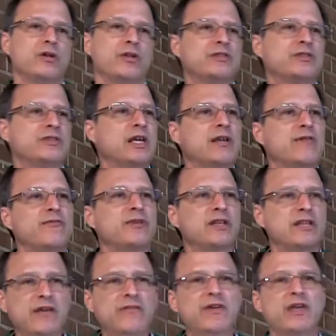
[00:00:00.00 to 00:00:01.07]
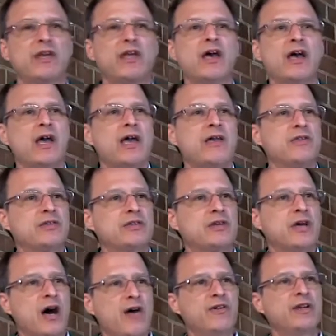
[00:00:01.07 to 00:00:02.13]
Instead of living in this
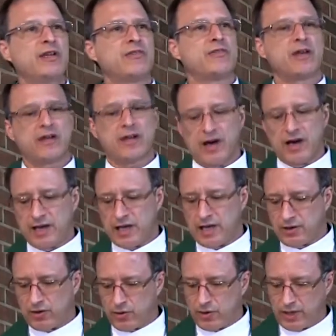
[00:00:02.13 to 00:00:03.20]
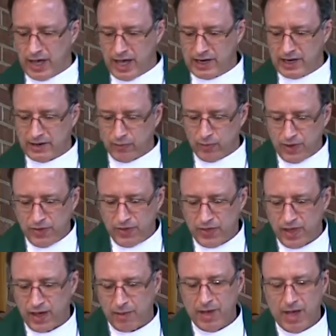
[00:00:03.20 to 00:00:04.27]
covenant that God had created with
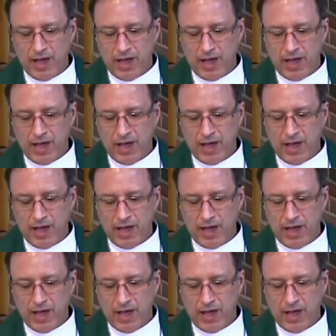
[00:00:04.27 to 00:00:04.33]
them,